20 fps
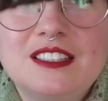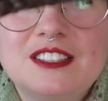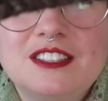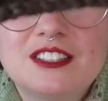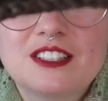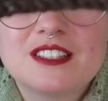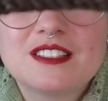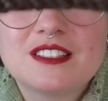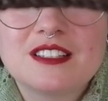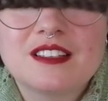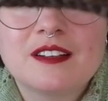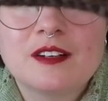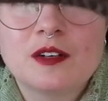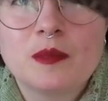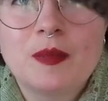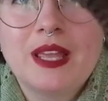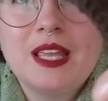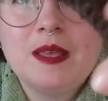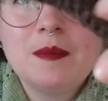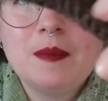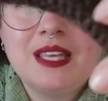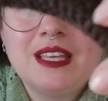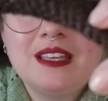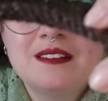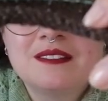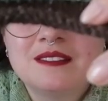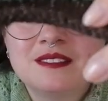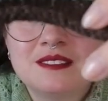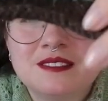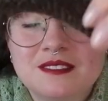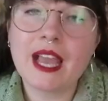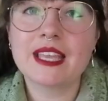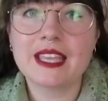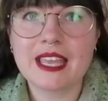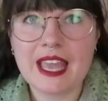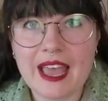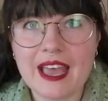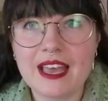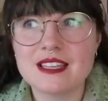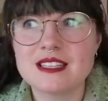Just a little baby. I
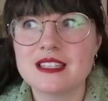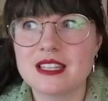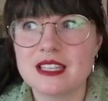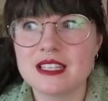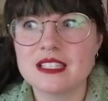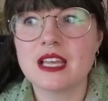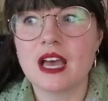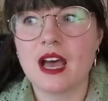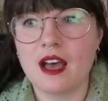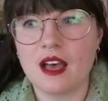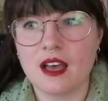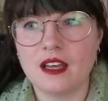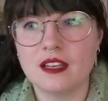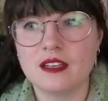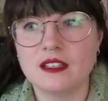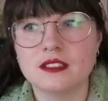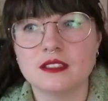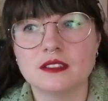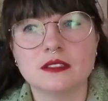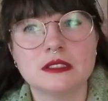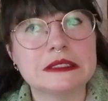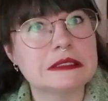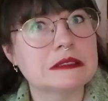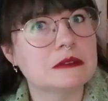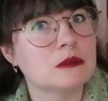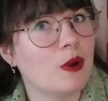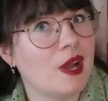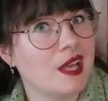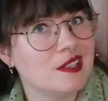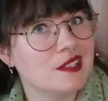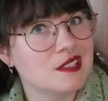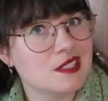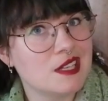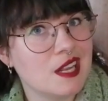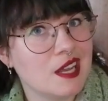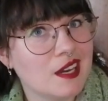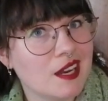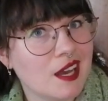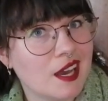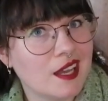cast this on
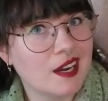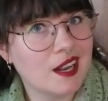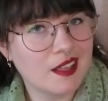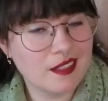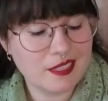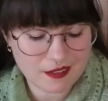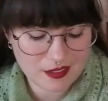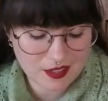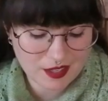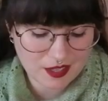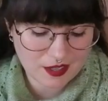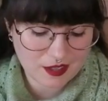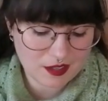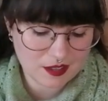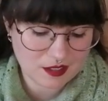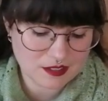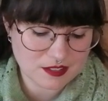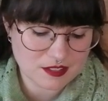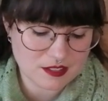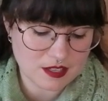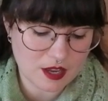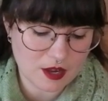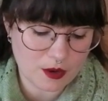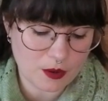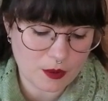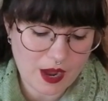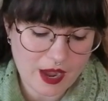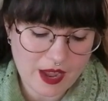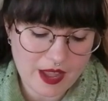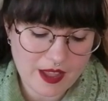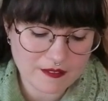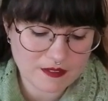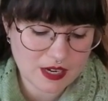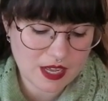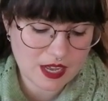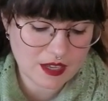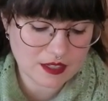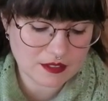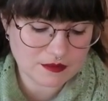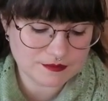Wednesday night, I think, so I have
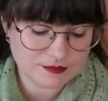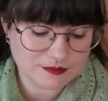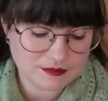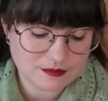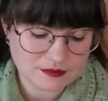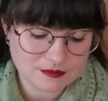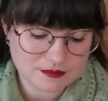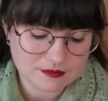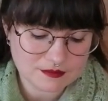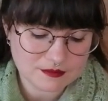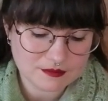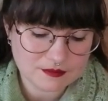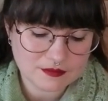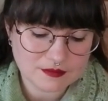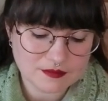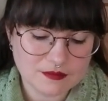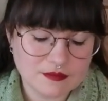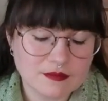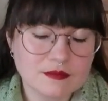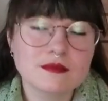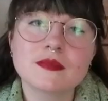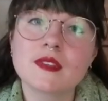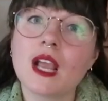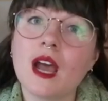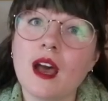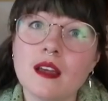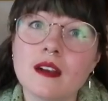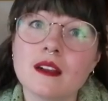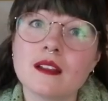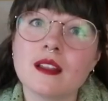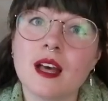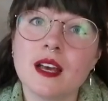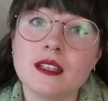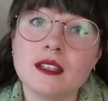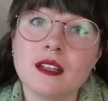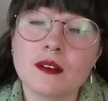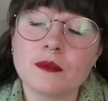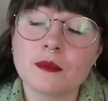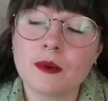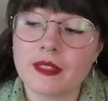not gotten a lot
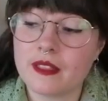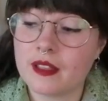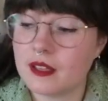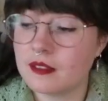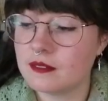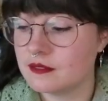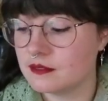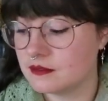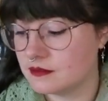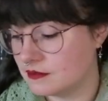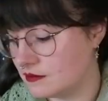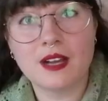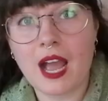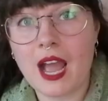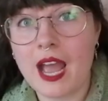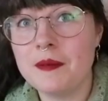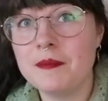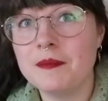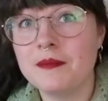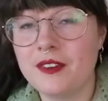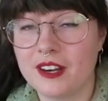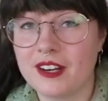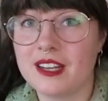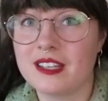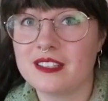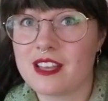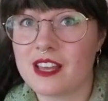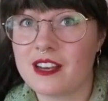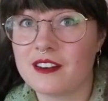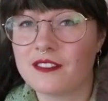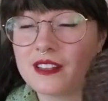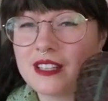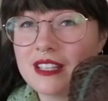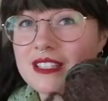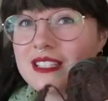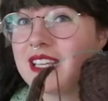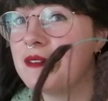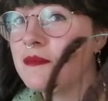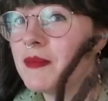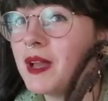done with it. I'm very excited for
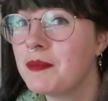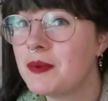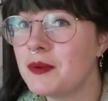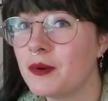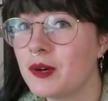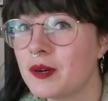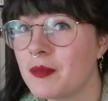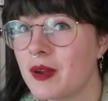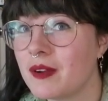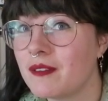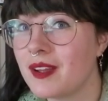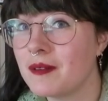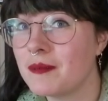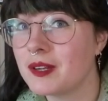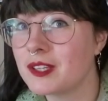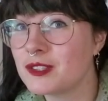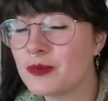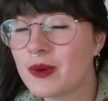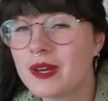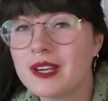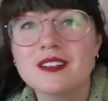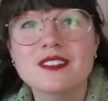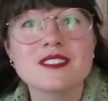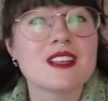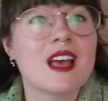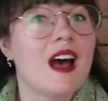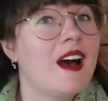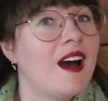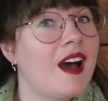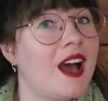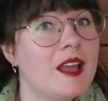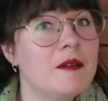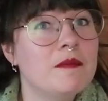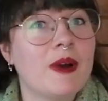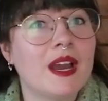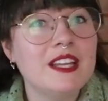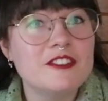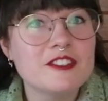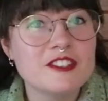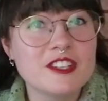this. It might be one of my Rhinebeck sweaters. I
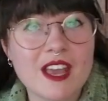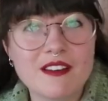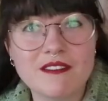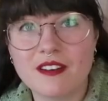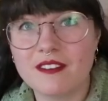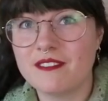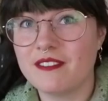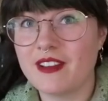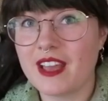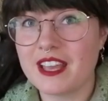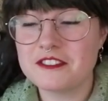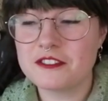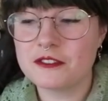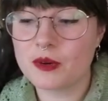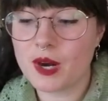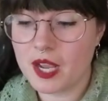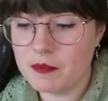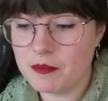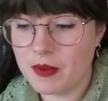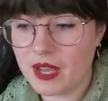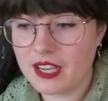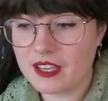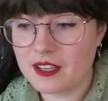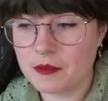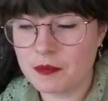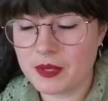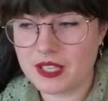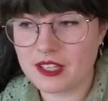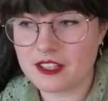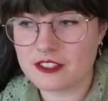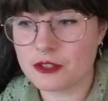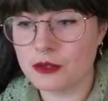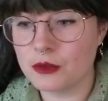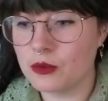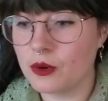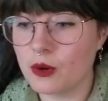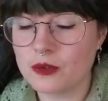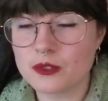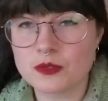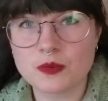might just have a vest Rhinebeck because who
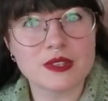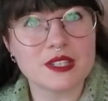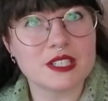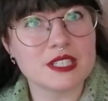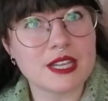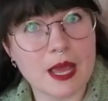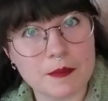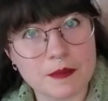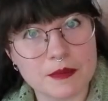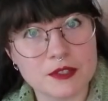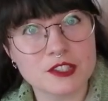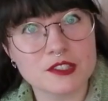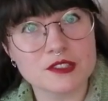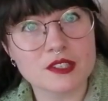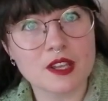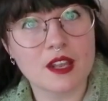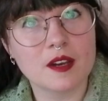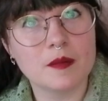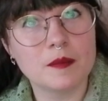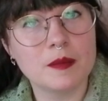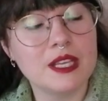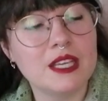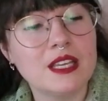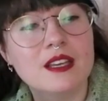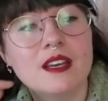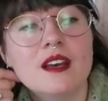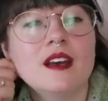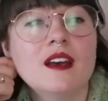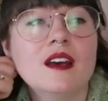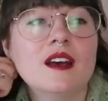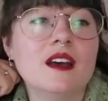knows what the temperature is going to be.